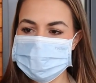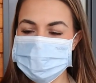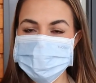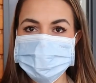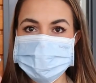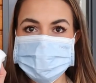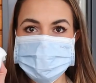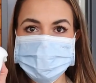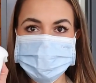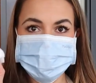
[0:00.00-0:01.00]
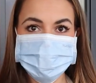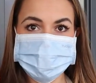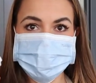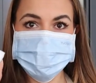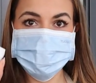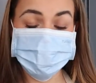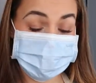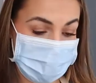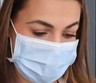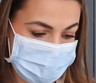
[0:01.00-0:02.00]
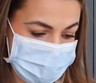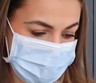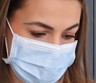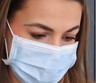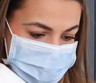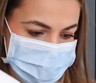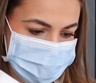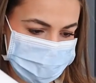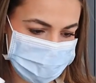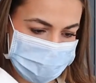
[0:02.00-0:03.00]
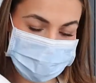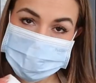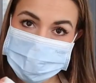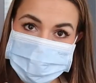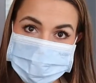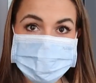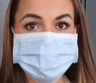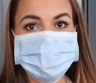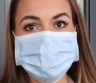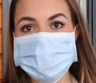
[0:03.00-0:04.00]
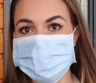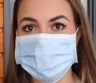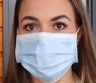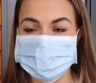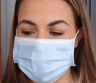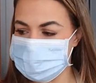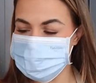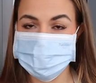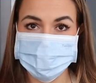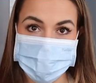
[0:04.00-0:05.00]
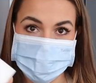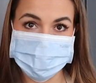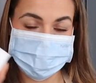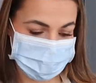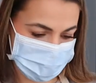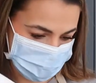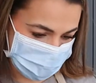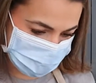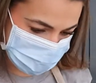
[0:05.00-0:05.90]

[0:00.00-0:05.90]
using the sponge dry and see if that works. If not, we're going to add some water and then go